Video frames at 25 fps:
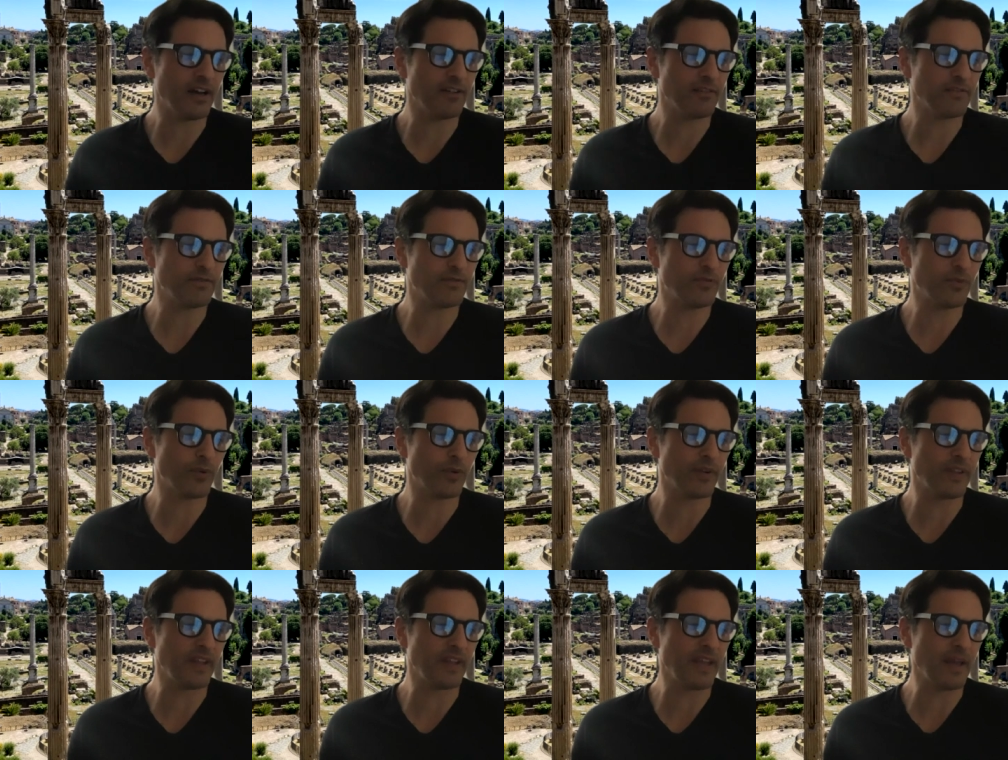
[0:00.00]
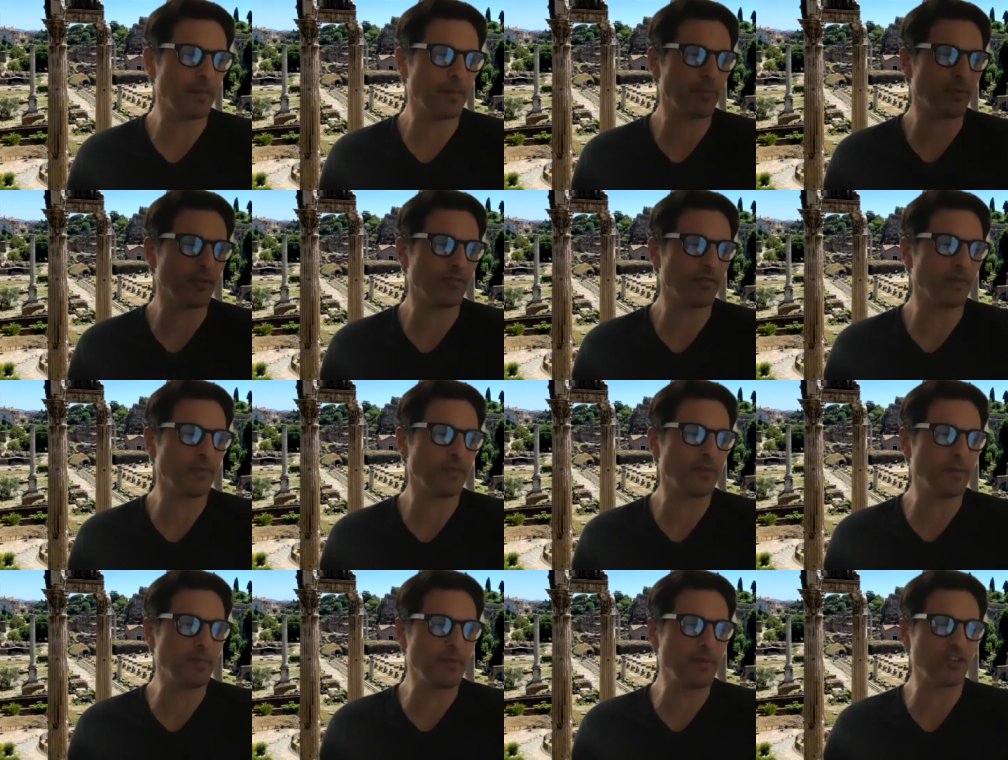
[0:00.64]
for the emperor
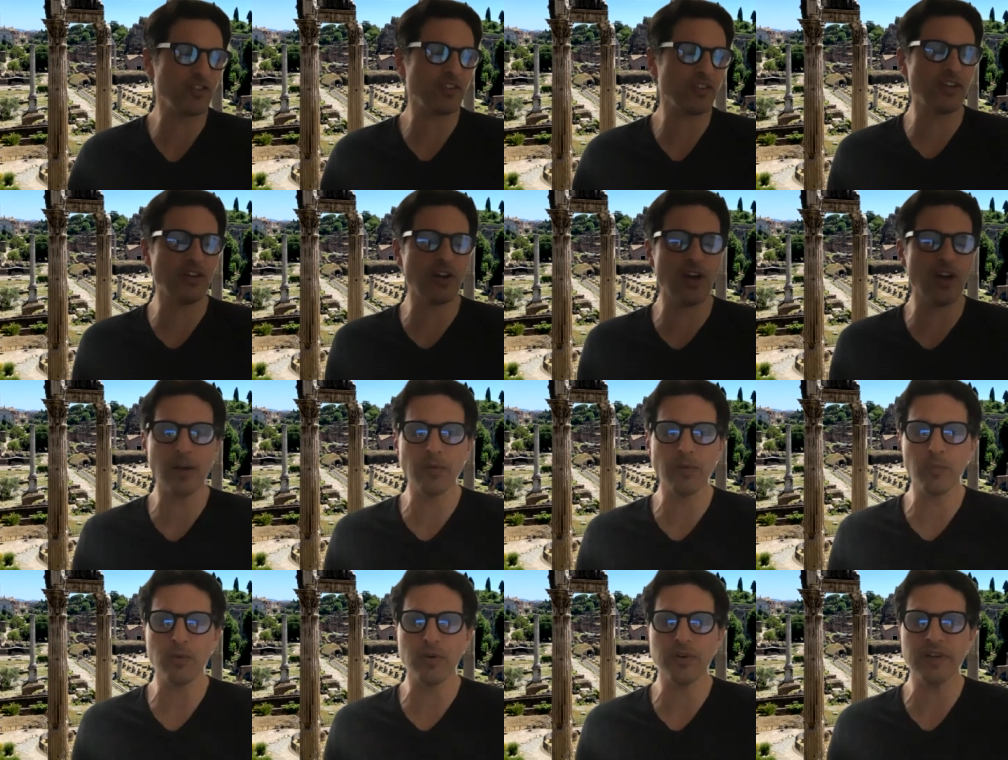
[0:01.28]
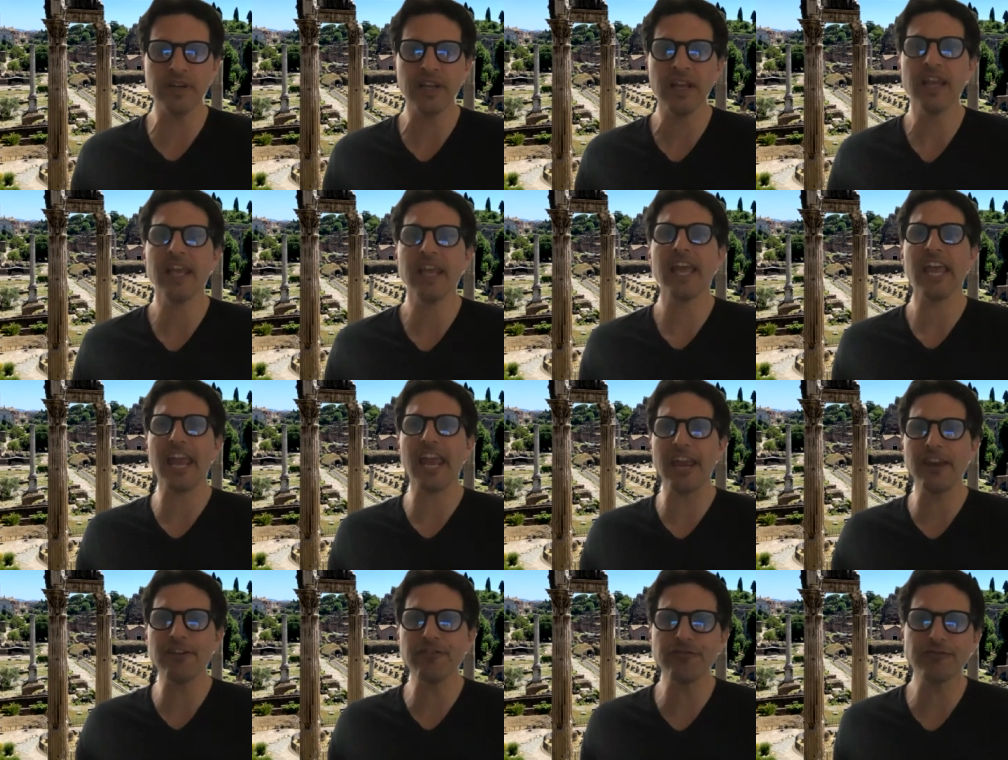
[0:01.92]
from Domitian and onward,
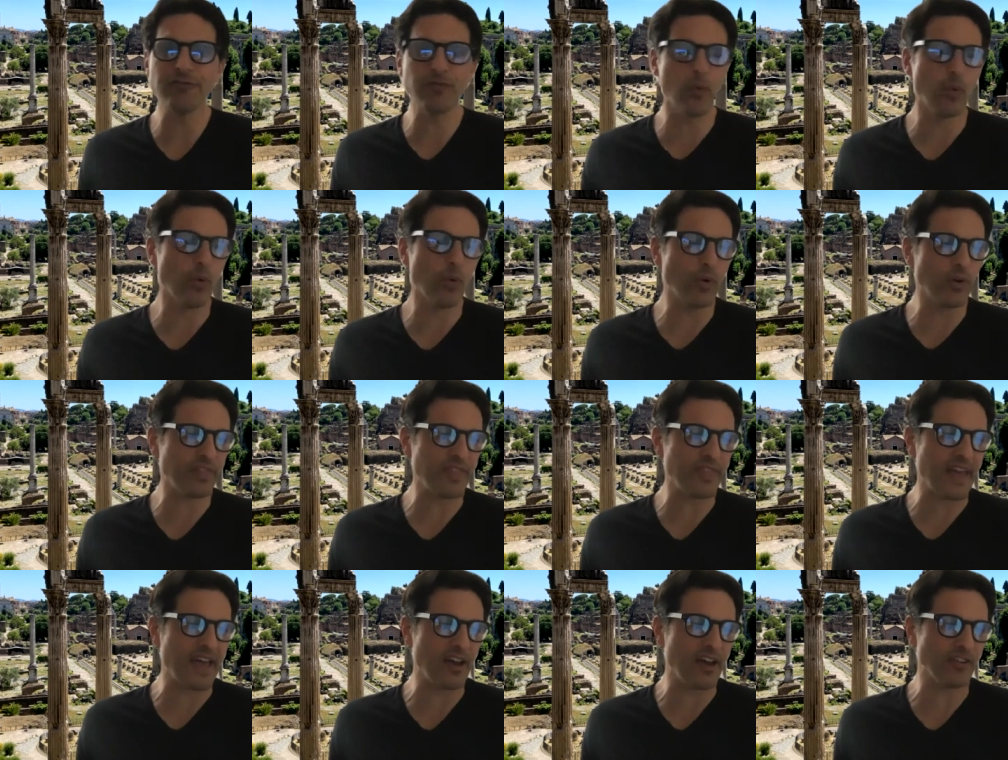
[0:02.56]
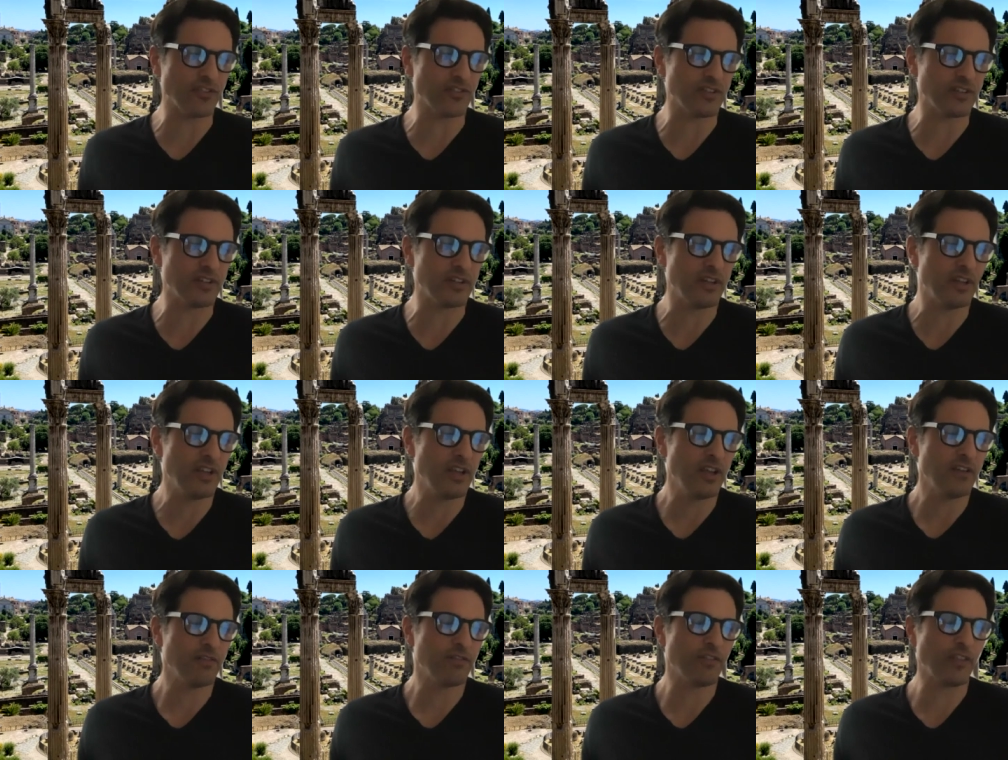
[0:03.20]
and 4,000
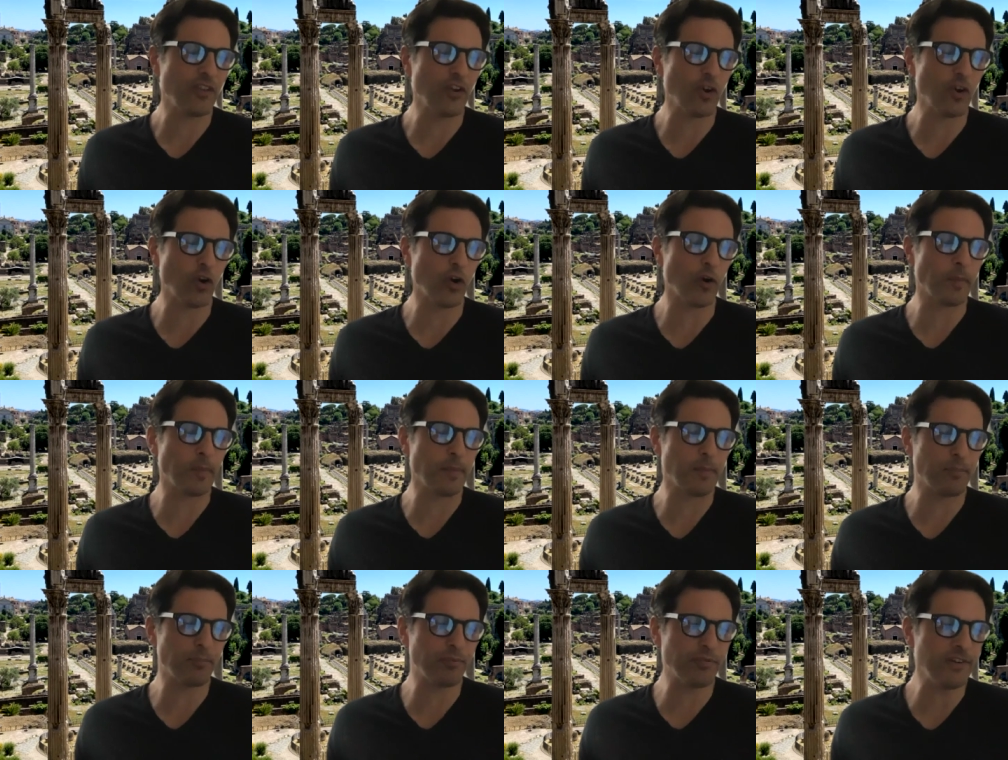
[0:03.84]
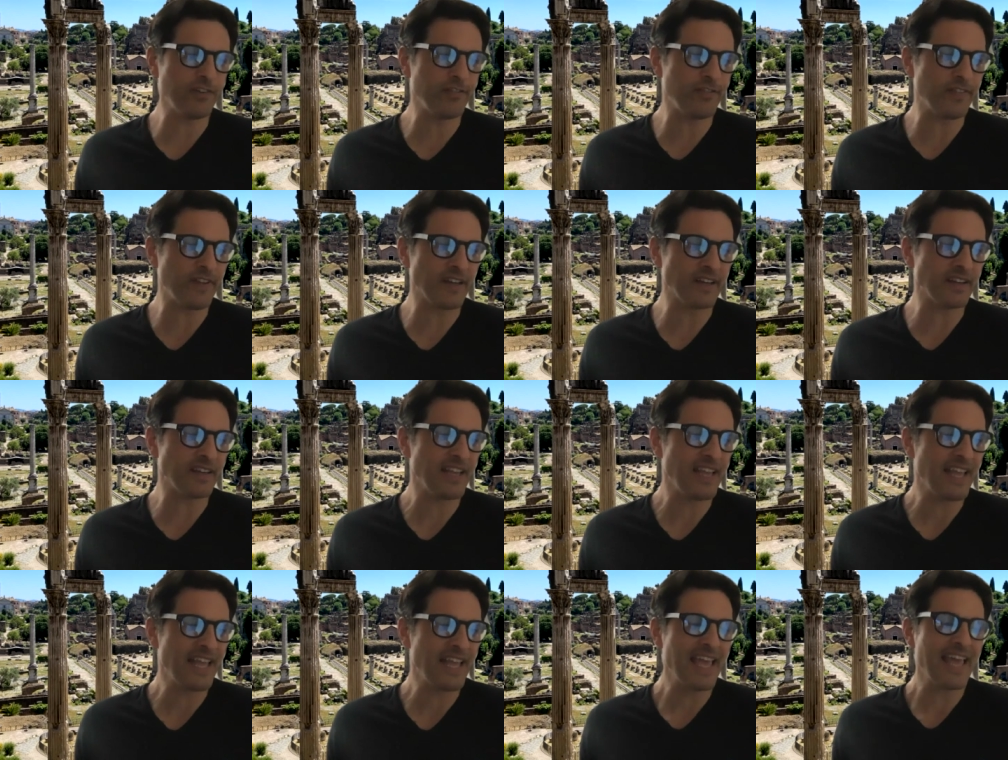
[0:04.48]
for the urban prefect.